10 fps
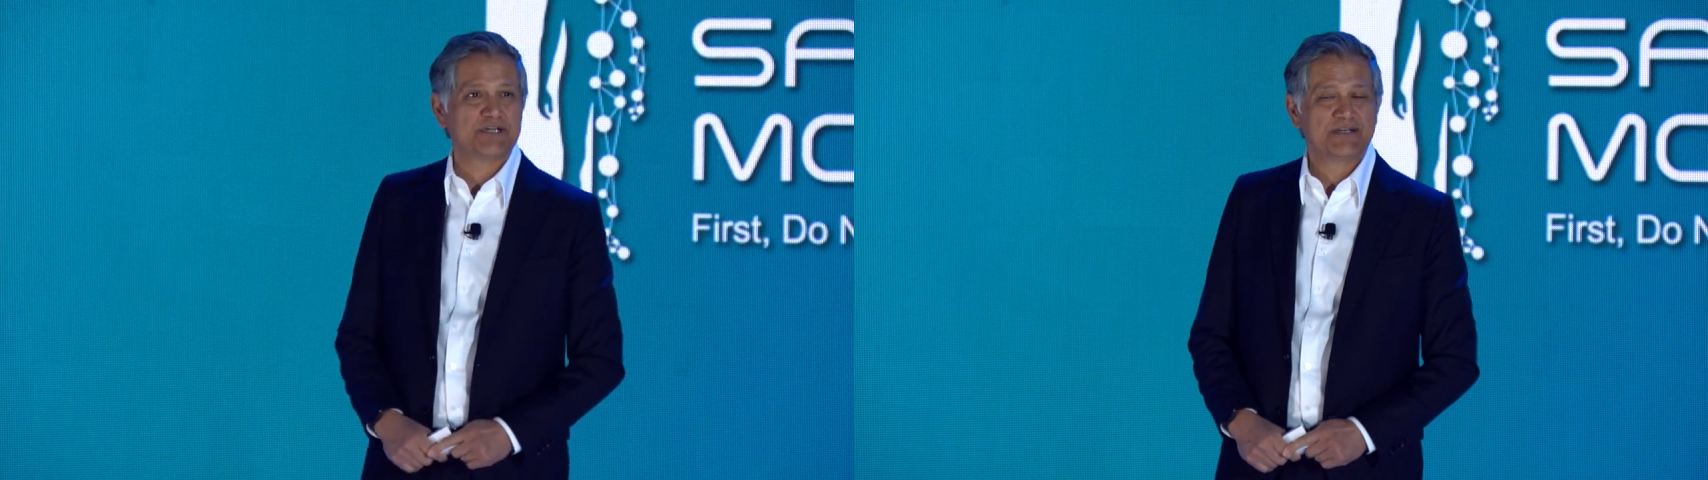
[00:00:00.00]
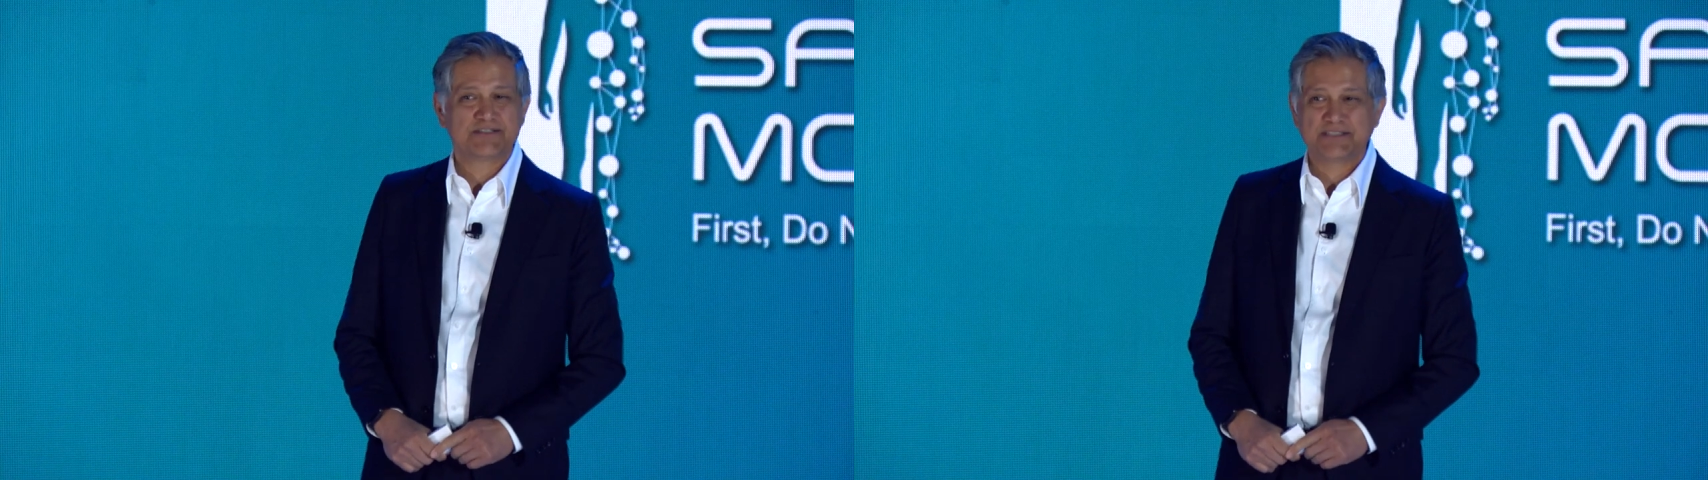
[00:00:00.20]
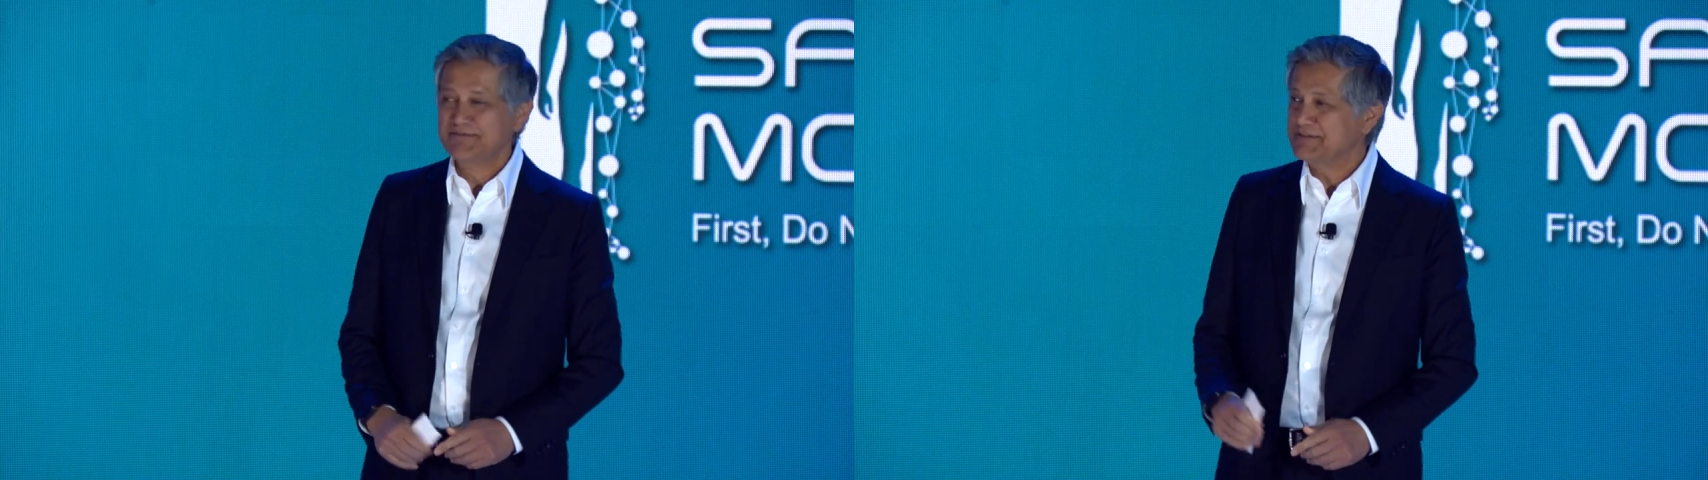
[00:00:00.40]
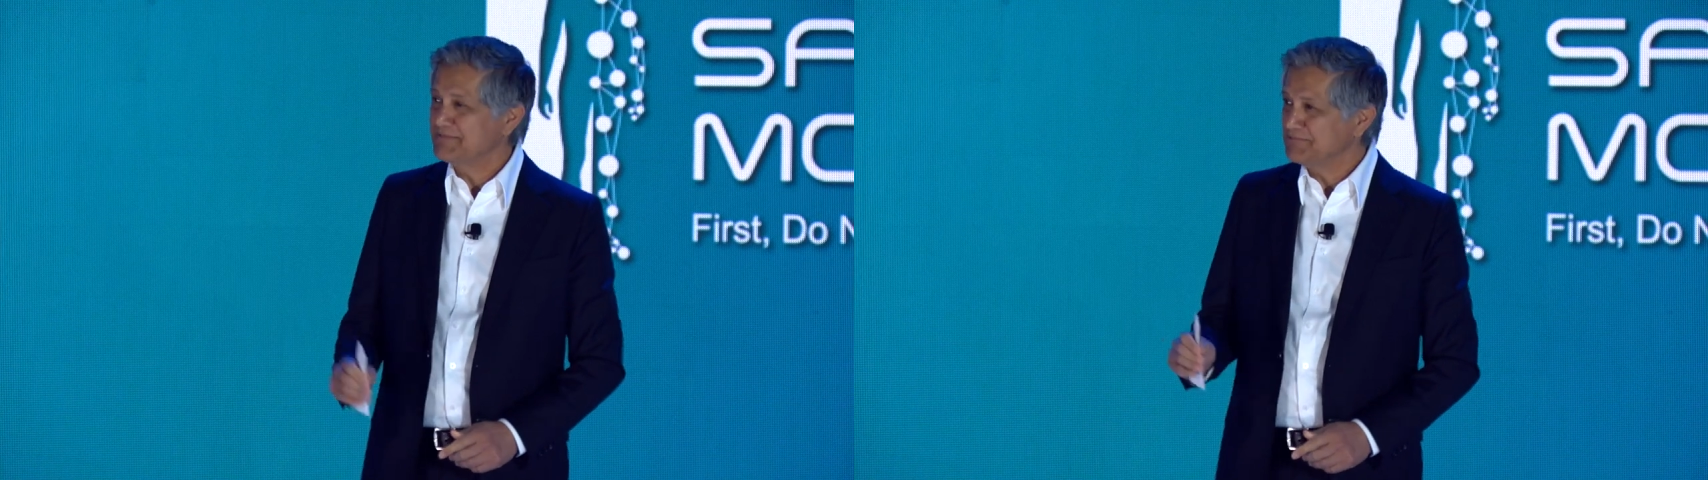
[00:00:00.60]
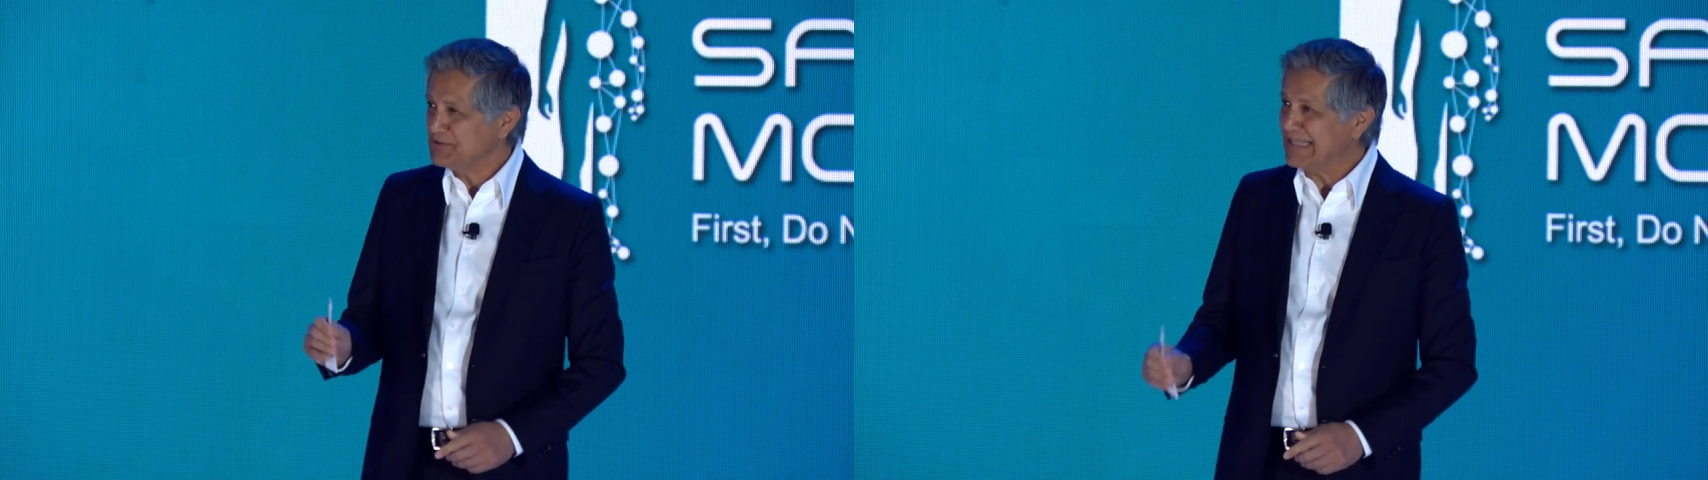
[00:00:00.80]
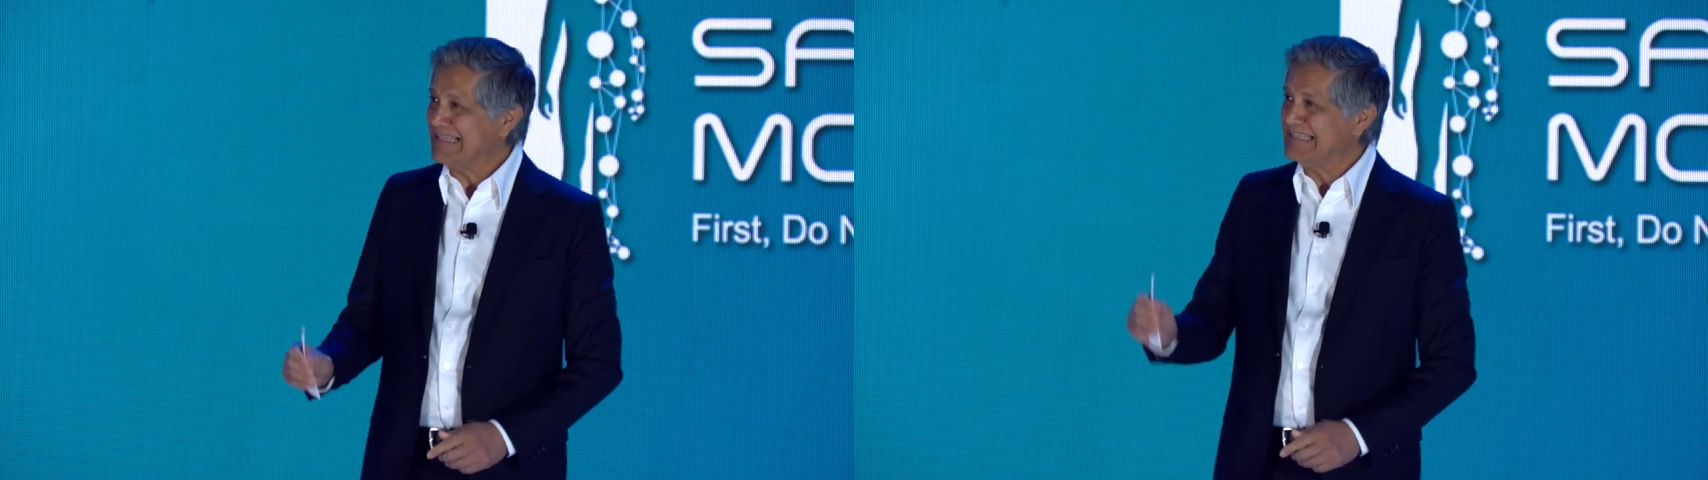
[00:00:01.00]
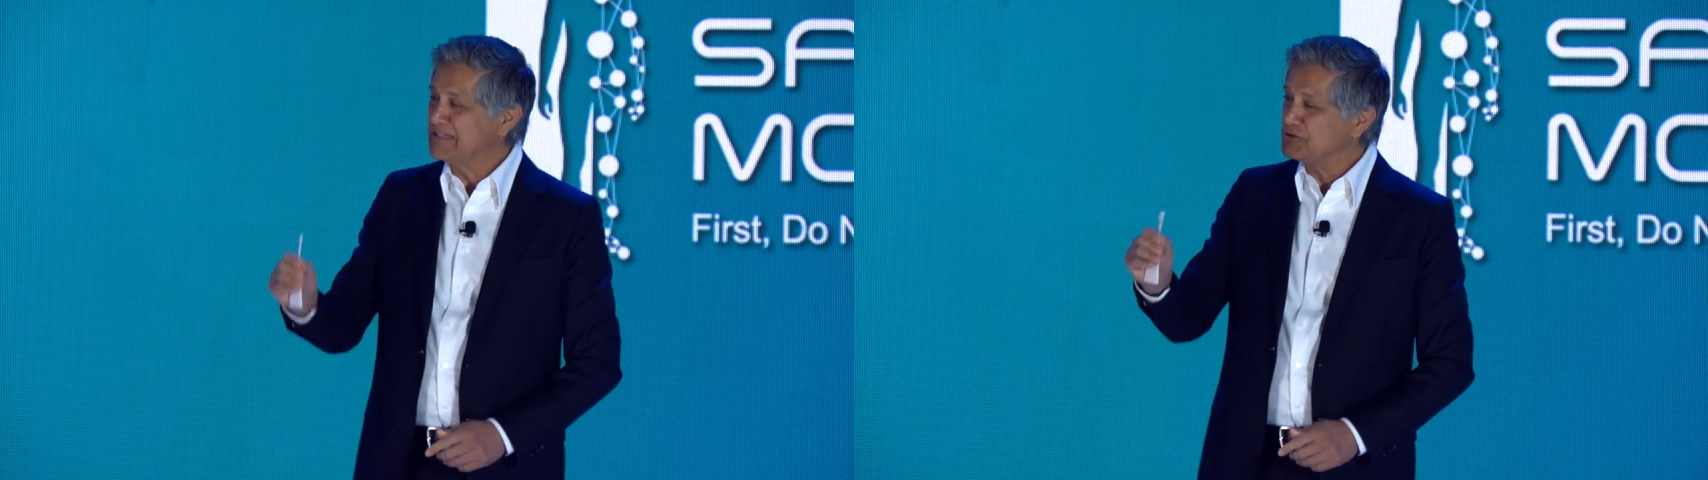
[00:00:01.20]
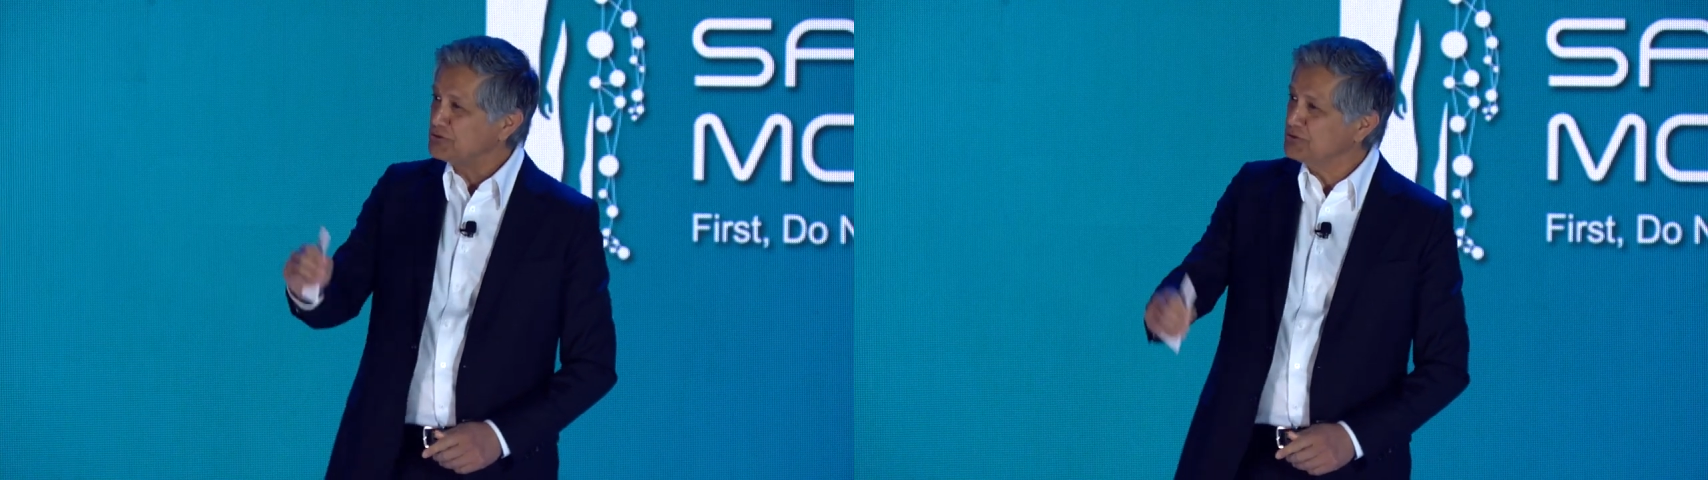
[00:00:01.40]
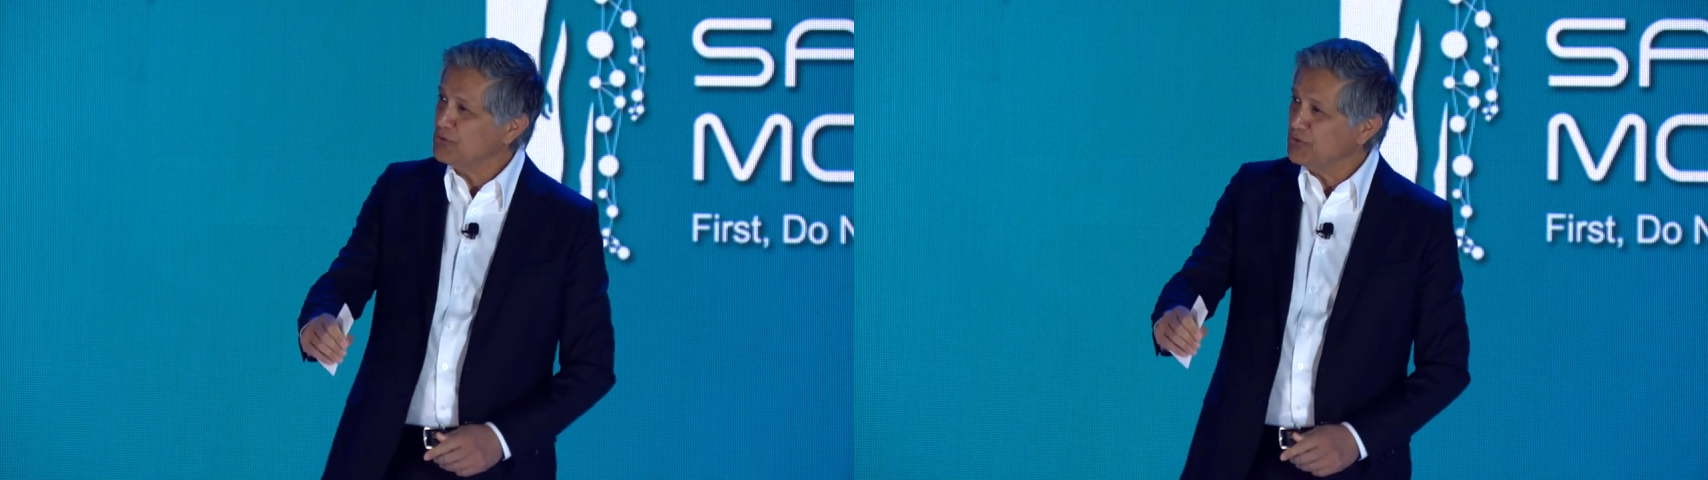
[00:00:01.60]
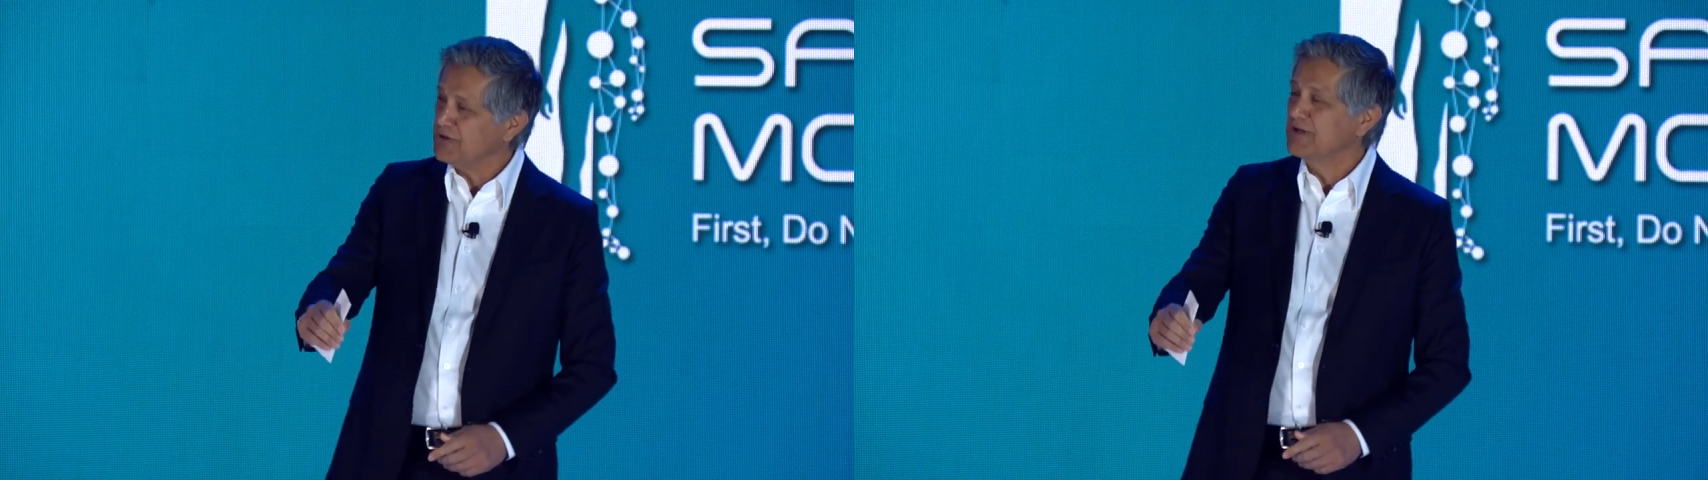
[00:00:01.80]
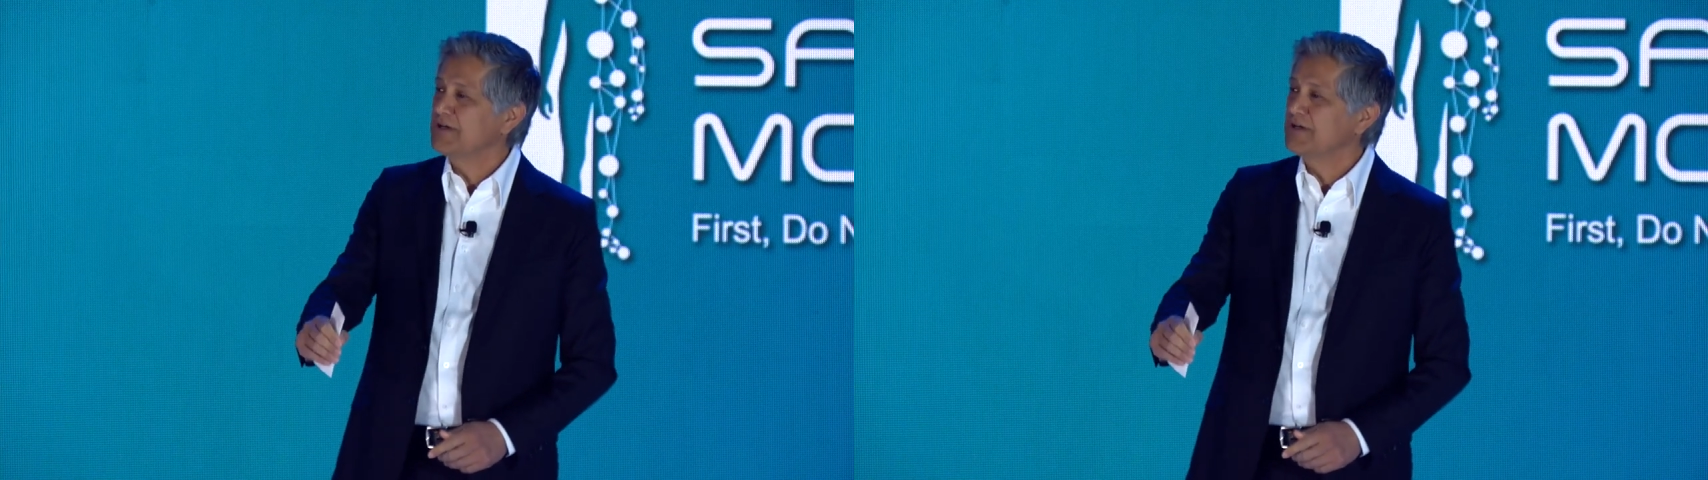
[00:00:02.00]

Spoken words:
because even telling the truth